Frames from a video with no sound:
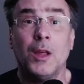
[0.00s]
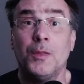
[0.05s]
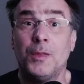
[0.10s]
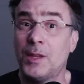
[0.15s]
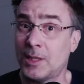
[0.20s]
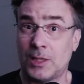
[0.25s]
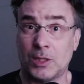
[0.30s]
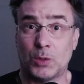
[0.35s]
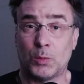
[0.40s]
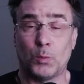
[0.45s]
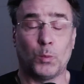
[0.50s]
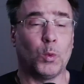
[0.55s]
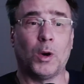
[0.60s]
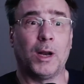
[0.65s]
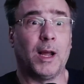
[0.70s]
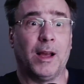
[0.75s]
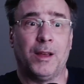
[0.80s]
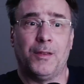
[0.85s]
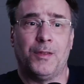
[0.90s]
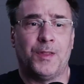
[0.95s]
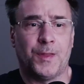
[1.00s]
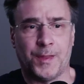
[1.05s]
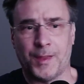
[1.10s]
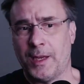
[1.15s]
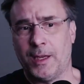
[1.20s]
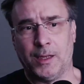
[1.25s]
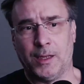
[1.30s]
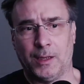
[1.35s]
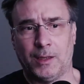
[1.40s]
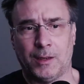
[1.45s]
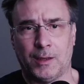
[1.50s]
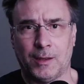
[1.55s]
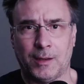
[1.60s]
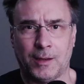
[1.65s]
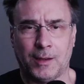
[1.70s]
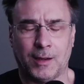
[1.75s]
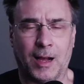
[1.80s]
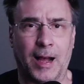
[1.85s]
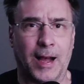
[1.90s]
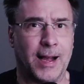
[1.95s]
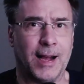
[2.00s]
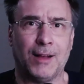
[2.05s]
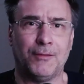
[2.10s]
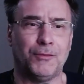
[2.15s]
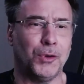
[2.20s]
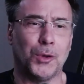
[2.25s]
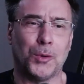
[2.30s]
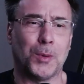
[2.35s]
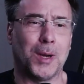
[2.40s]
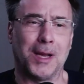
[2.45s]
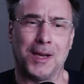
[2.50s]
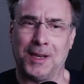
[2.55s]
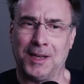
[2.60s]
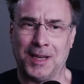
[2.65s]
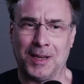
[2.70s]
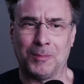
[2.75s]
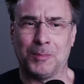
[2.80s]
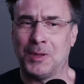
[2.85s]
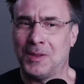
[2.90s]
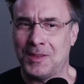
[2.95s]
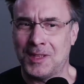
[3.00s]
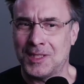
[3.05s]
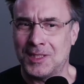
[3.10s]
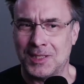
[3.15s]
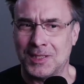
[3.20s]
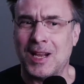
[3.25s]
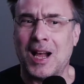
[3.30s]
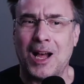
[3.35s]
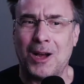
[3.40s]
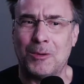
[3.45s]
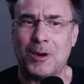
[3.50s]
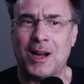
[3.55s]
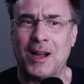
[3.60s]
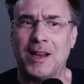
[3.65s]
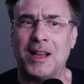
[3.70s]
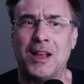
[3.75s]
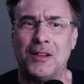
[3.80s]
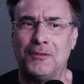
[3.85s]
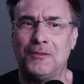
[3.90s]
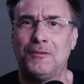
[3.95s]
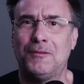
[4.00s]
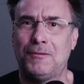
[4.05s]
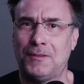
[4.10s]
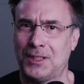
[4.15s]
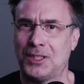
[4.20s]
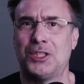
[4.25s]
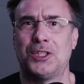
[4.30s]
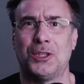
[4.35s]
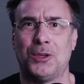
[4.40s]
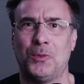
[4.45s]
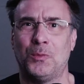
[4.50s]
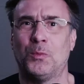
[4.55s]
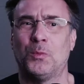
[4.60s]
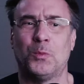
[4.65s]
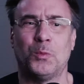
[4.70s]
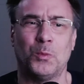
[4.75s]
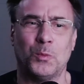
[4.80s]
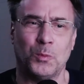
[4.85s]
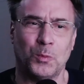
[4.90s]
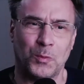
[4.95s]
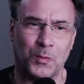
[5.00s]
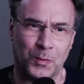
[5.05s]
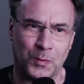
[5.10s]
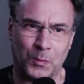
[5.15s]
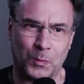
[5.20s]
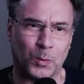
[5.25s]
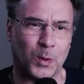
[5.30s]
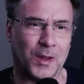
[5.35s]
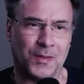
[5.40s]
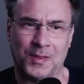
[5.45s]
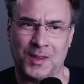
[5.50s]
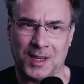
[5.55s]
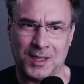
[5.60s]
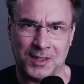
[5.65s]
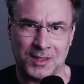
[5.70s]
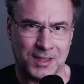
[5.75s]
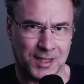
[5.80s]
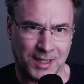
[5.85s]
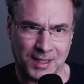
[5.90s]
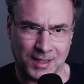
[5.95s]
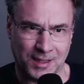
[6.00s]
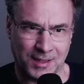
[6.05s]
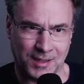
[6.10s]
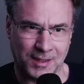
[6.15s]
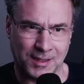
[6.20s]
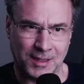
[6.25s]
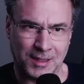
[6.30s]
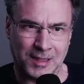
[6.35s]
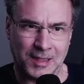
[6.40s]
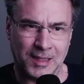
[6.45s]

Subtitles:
This is what I think. I have no idea, but this is how I envision what they did.